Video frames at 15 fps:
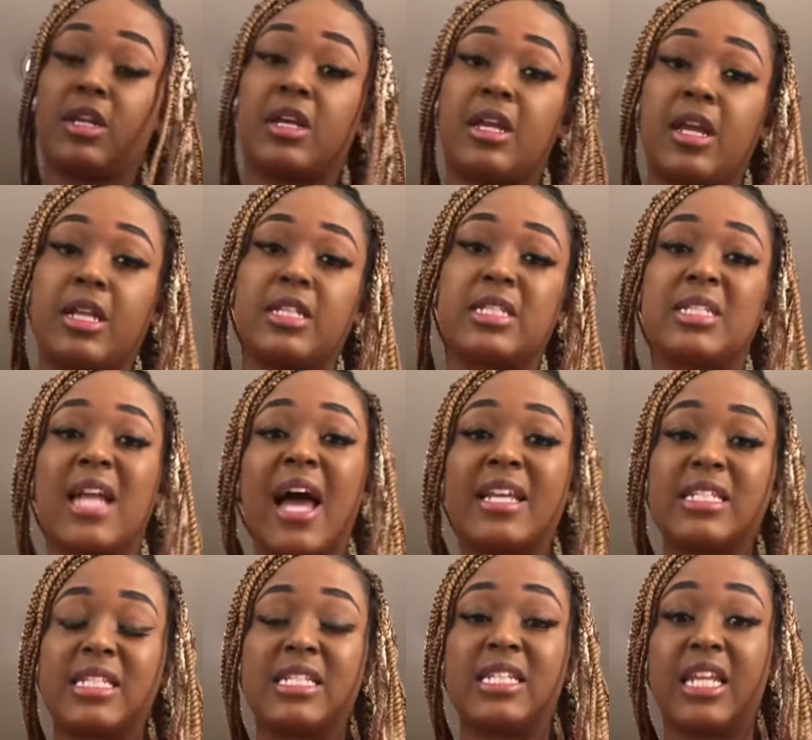Again, it's not
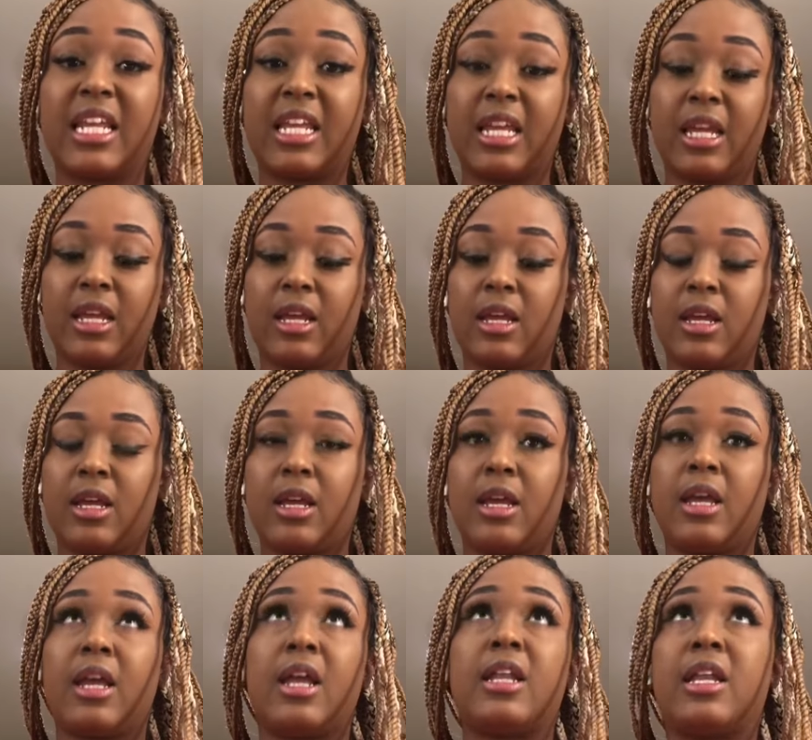sticky.
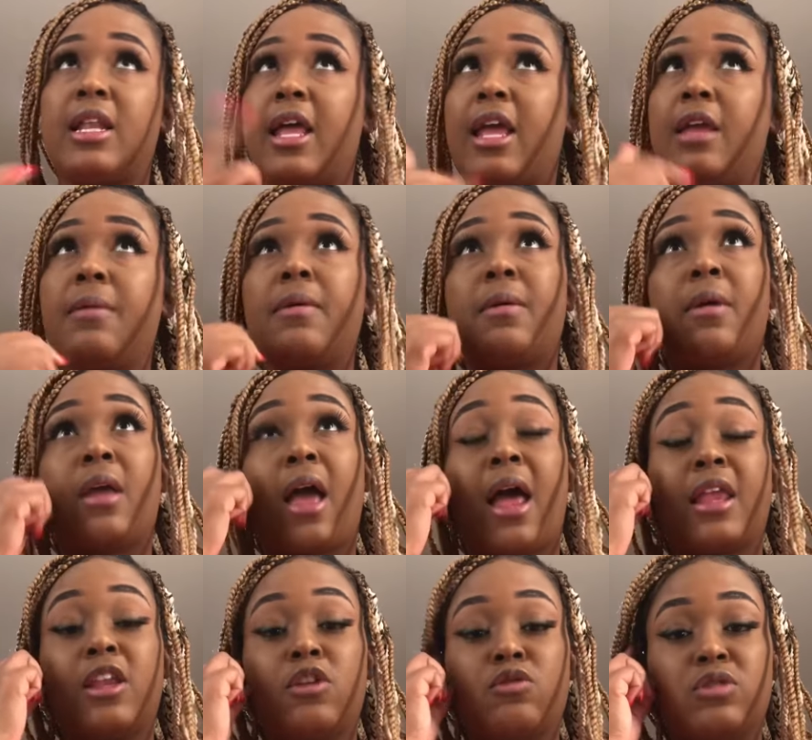And it laid, I
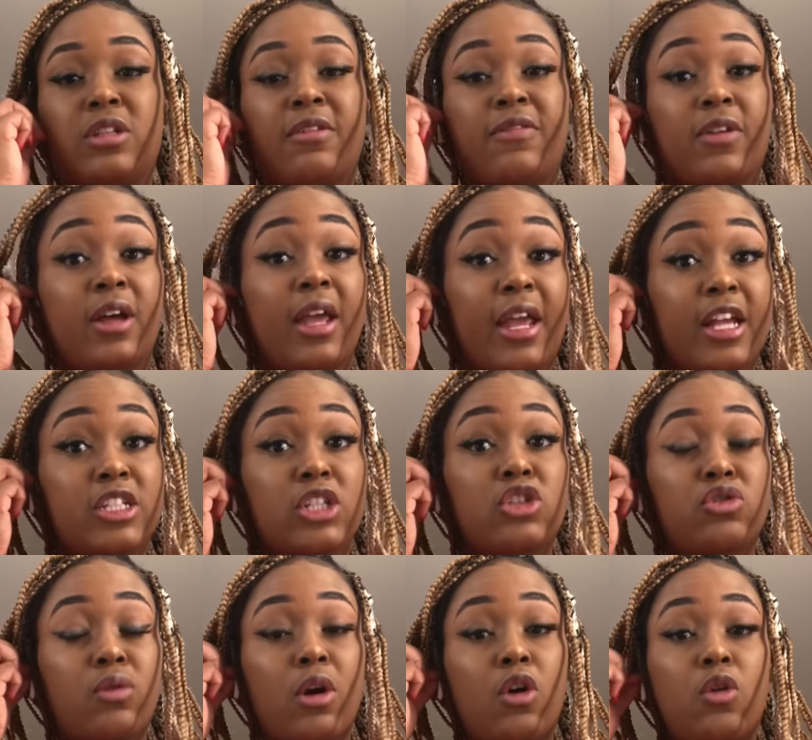used it for edge
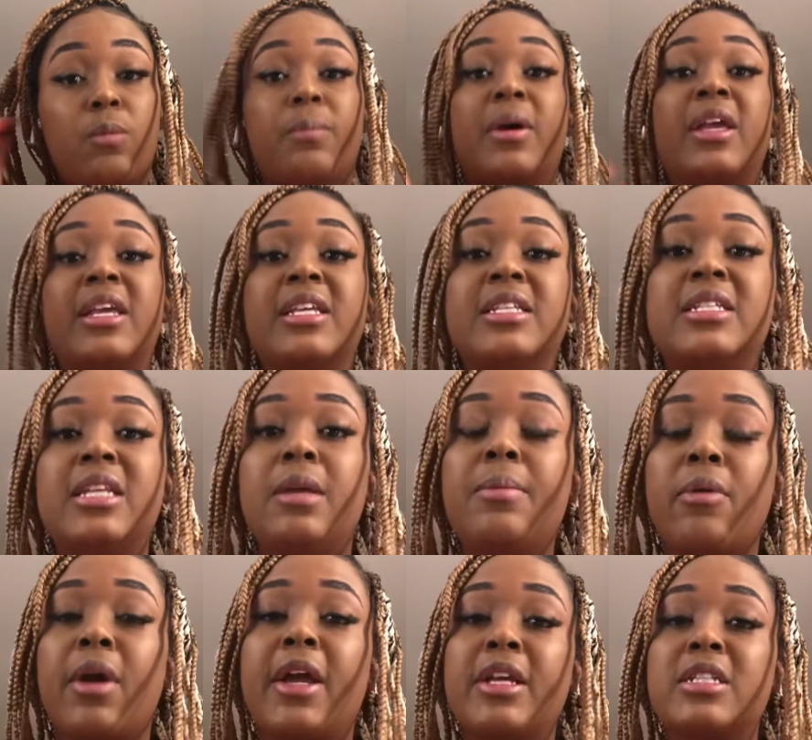control, but E Z
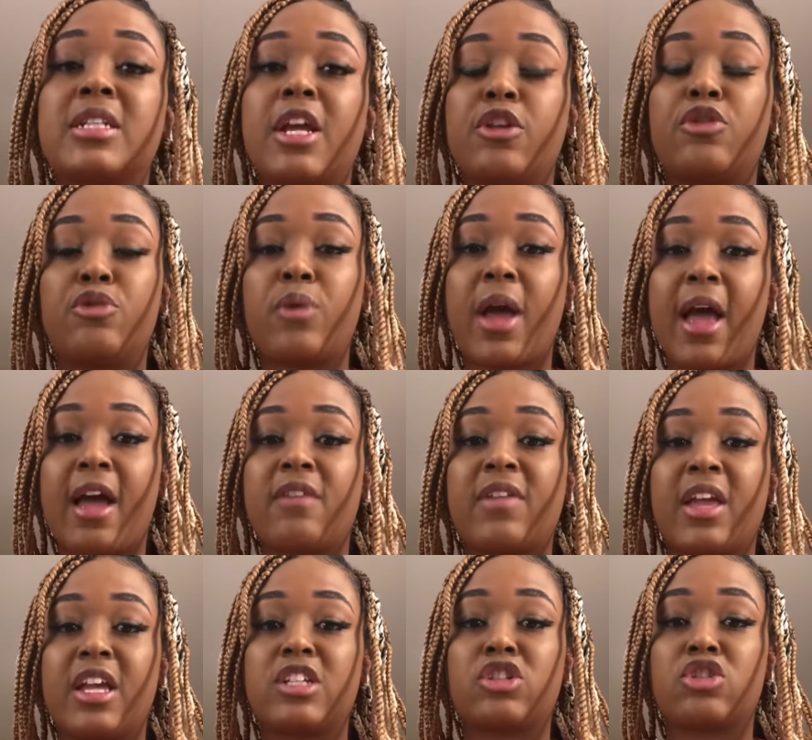braids, they do have
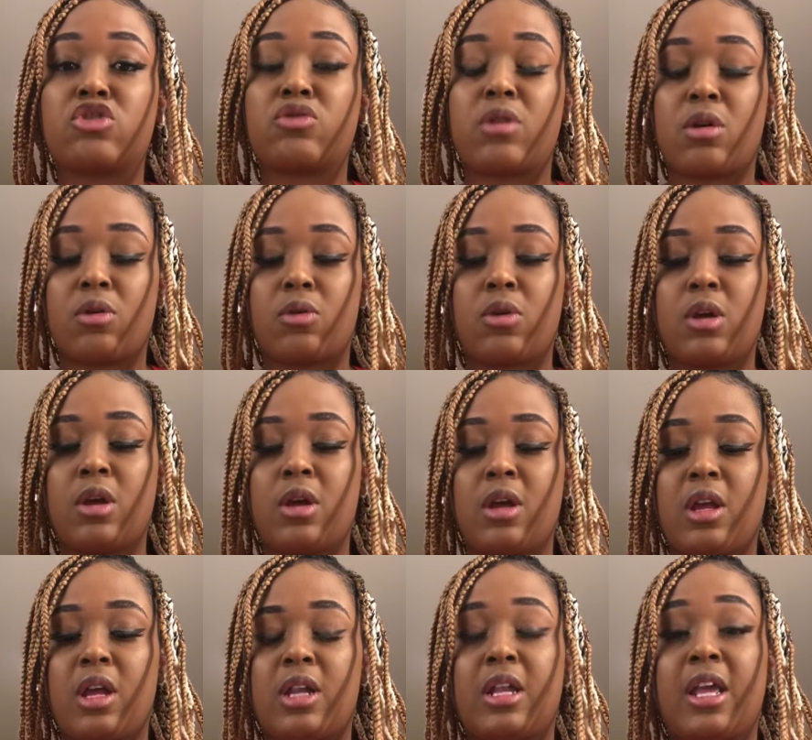edge control.
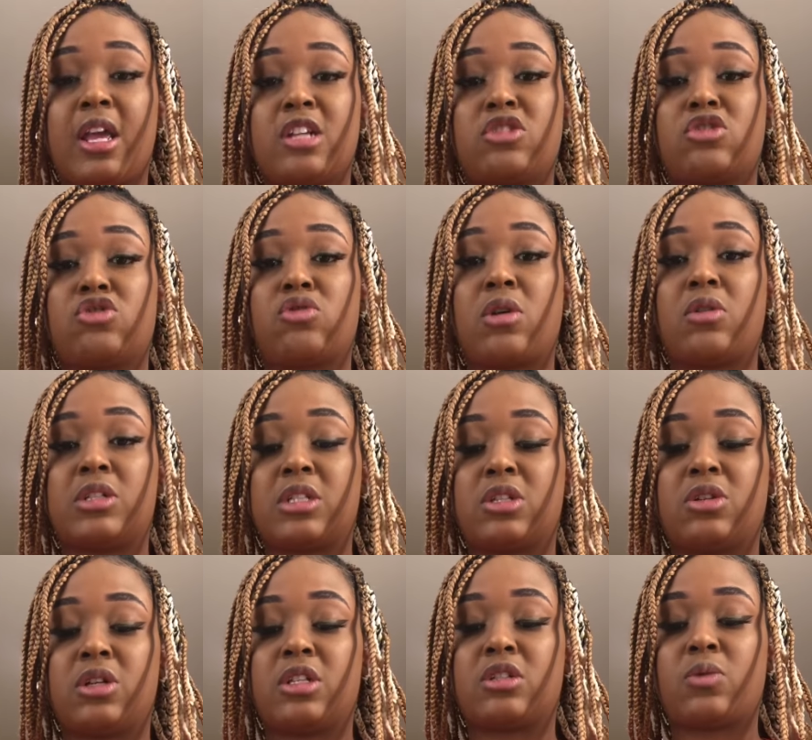And the edge control is
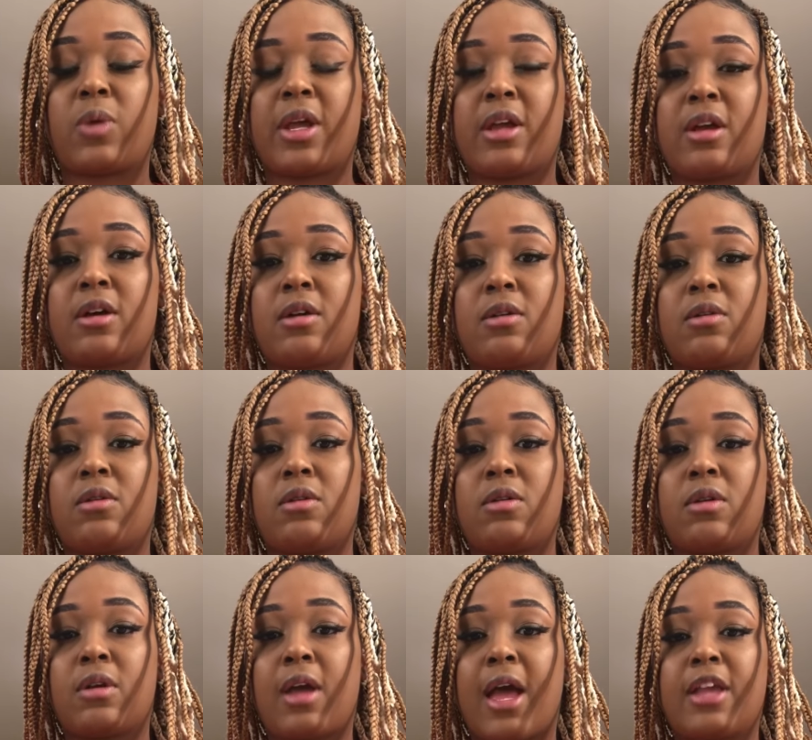good as well.
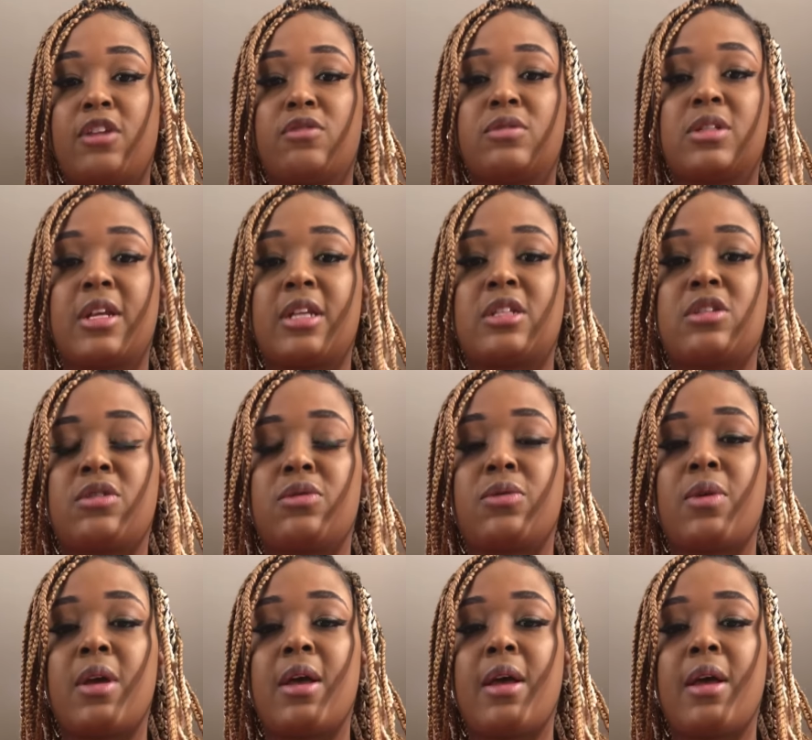I use that too.